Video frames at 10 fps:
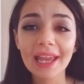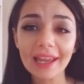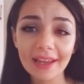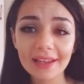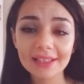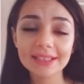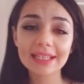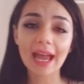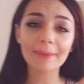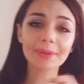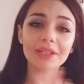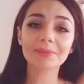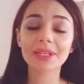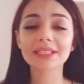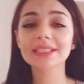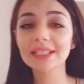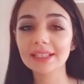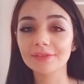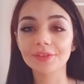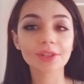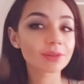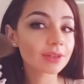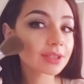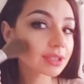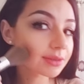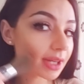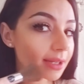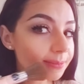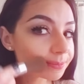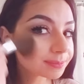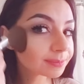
and I'm gonna blend it in for you girls, okay?